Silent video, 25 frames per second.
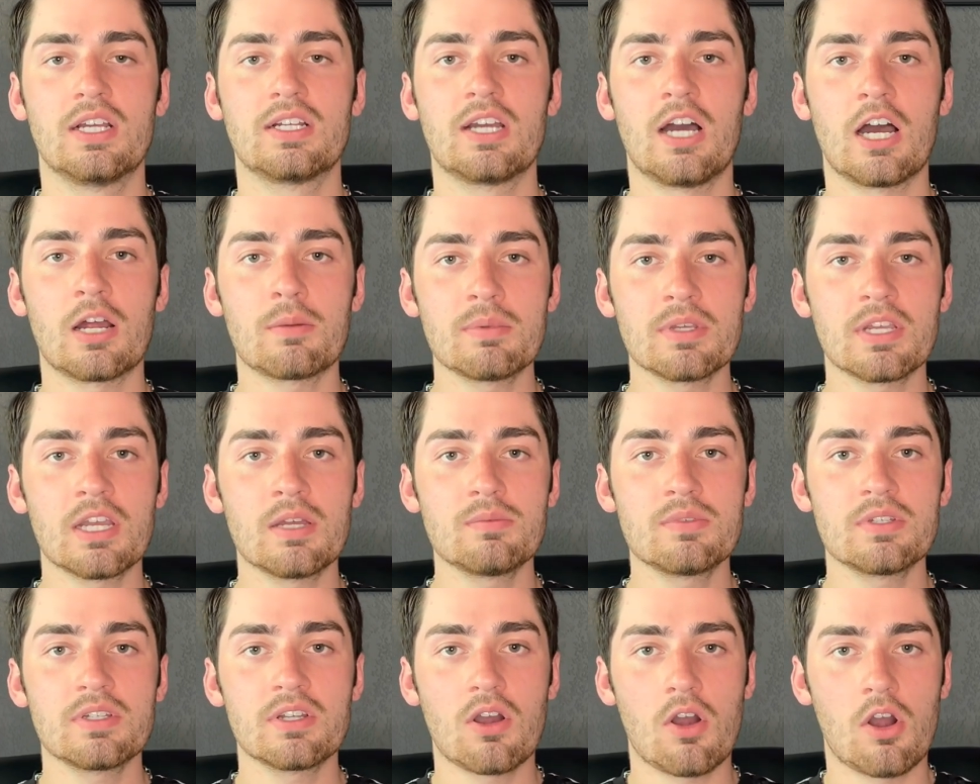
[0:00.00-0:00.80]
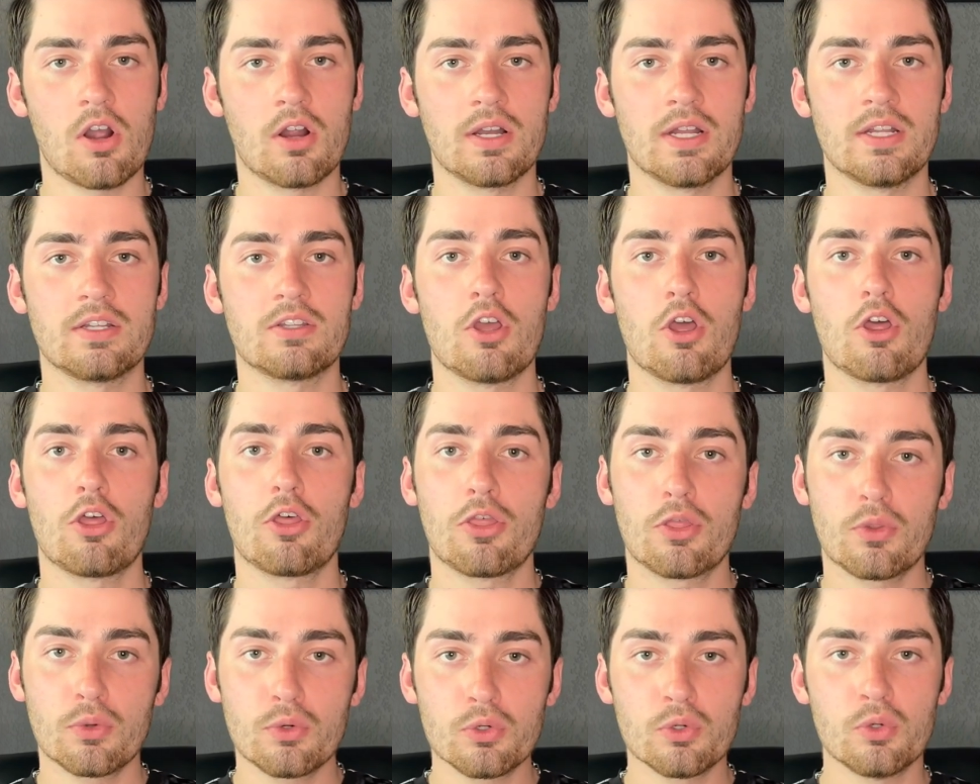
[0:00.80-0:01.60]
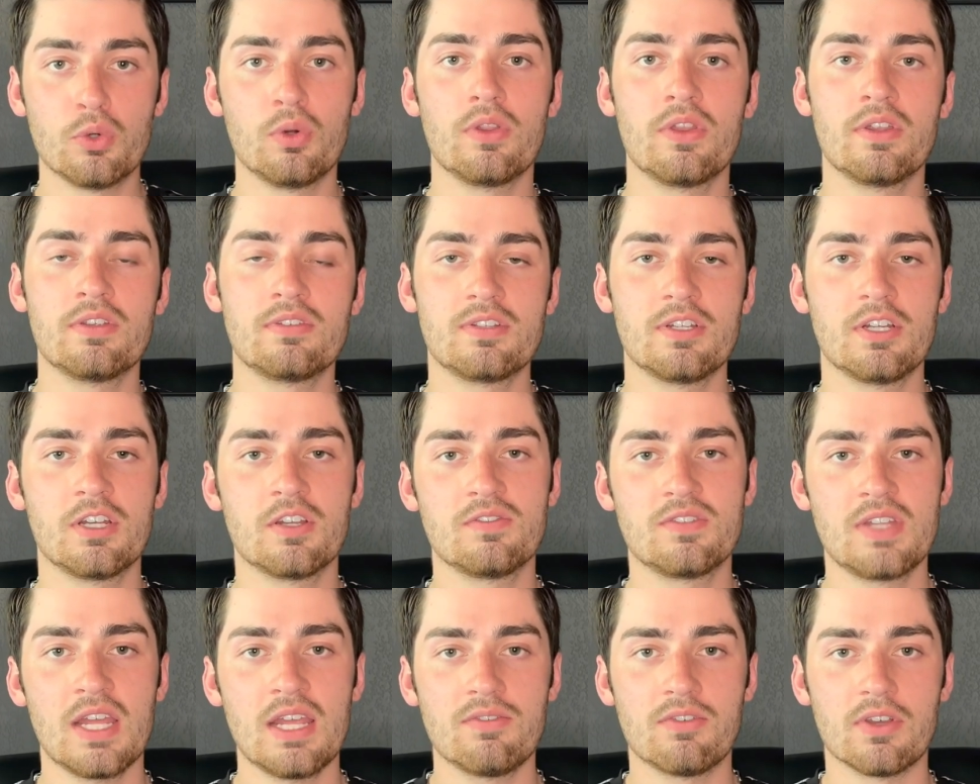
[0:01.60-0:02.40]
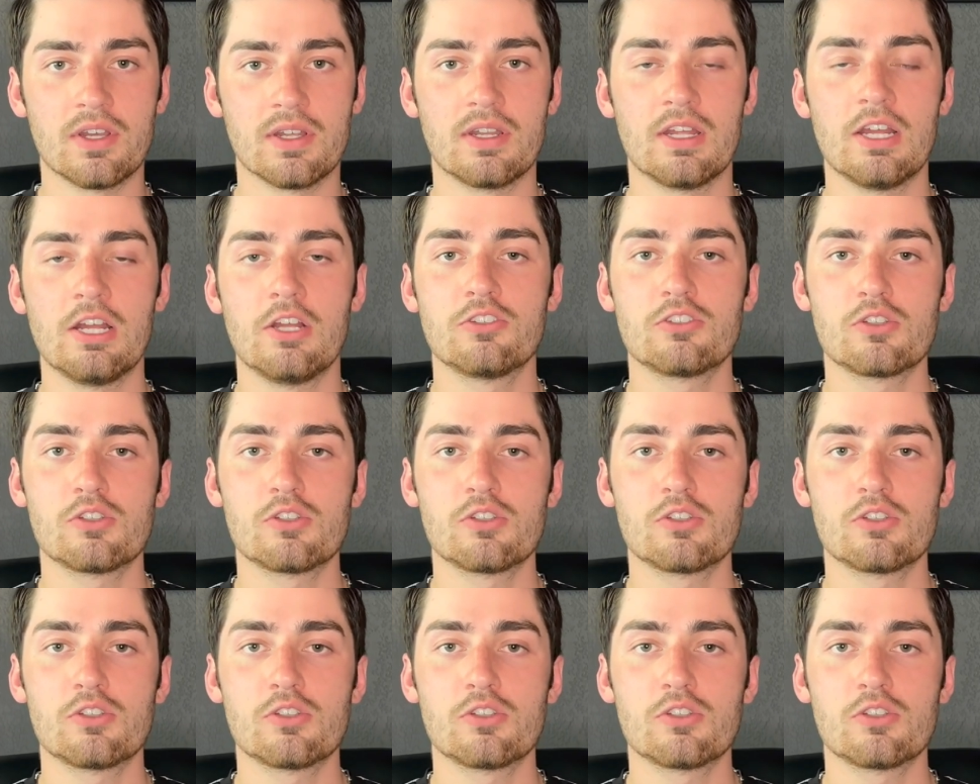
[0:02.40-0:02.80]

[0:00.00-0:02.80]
God becomes incarnate through the seed of David.